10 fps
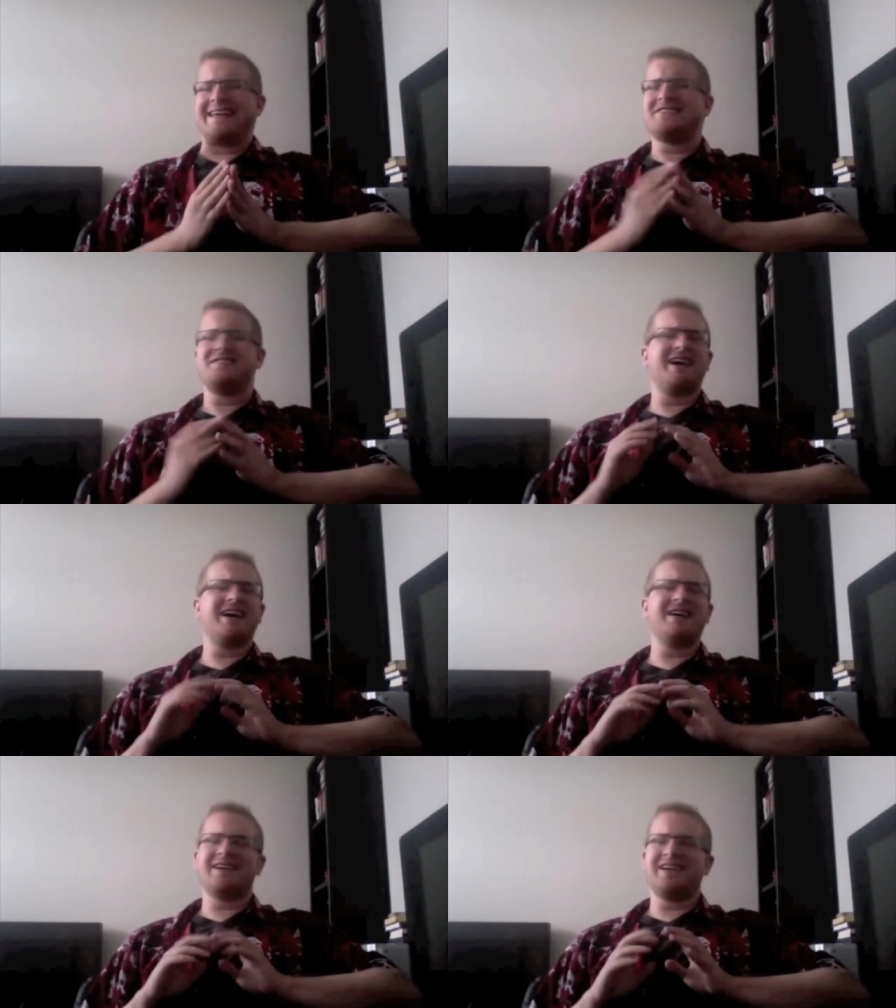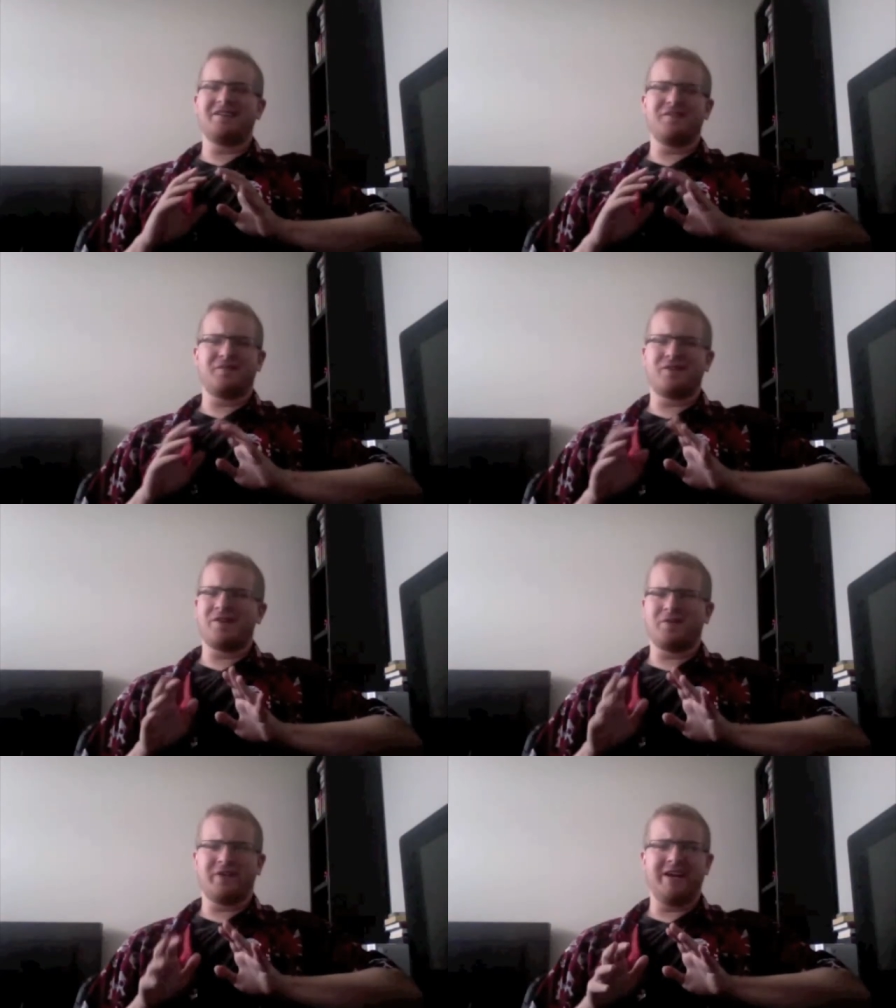It's not connected to
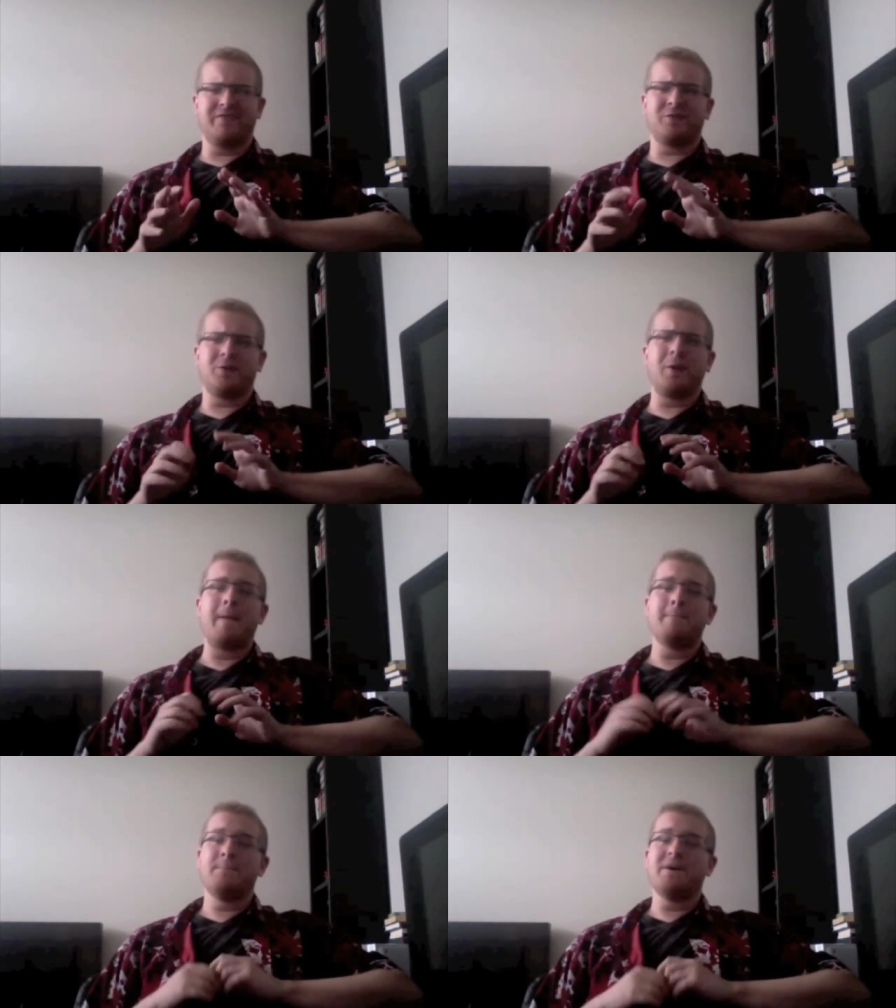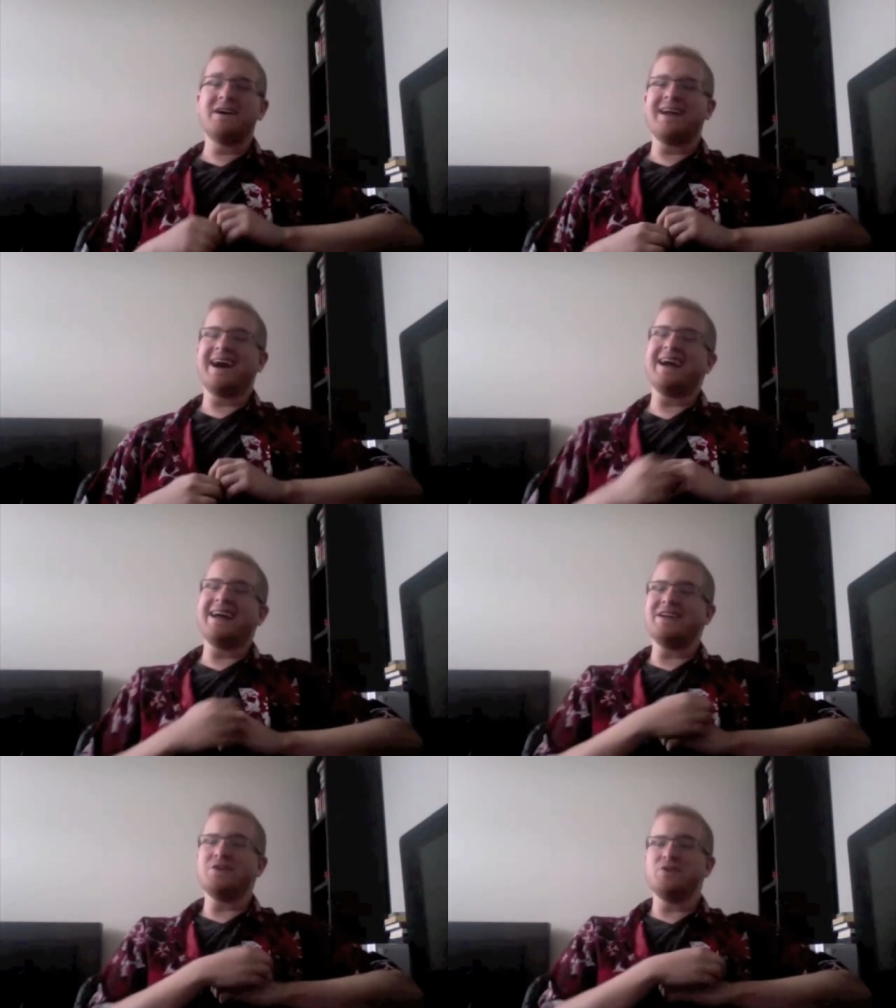Forever Evil, but
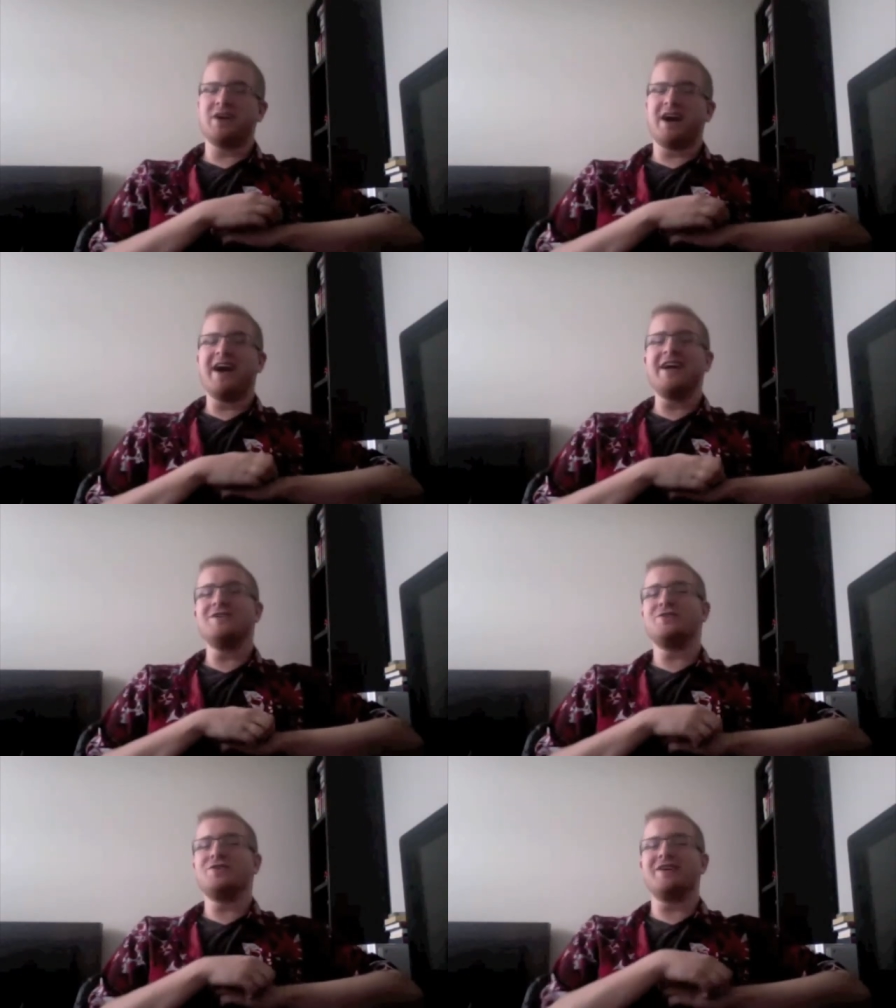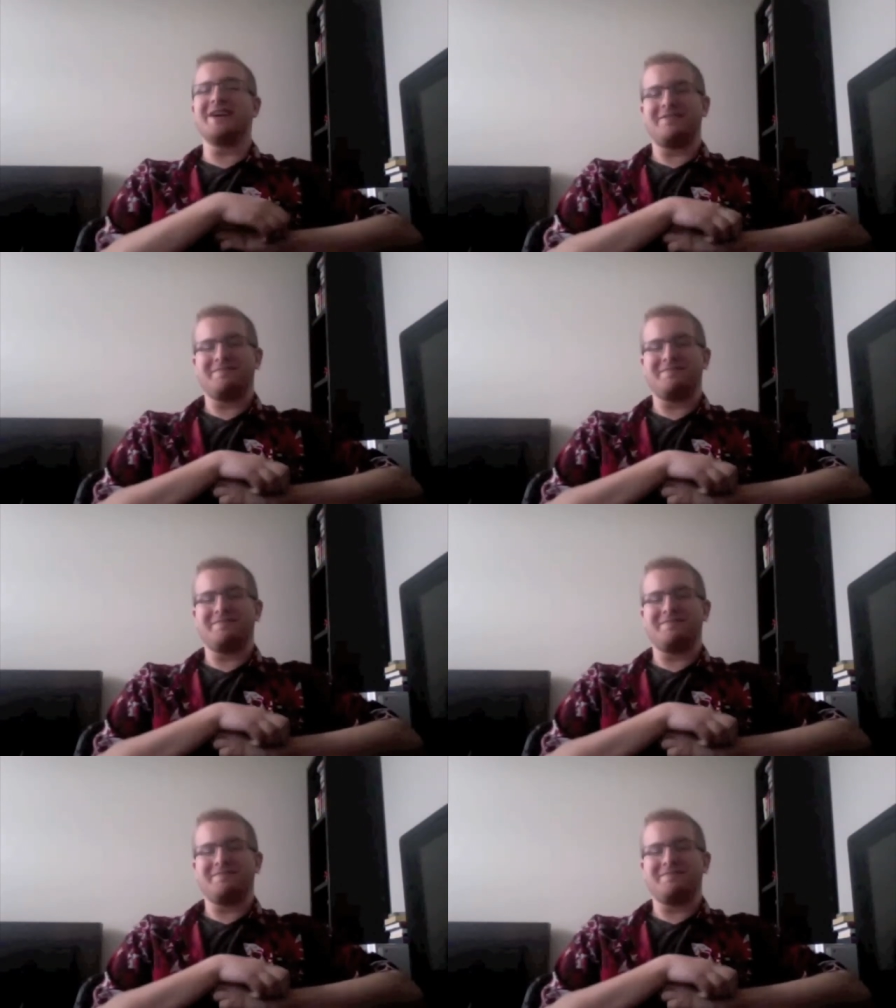I enjoy it.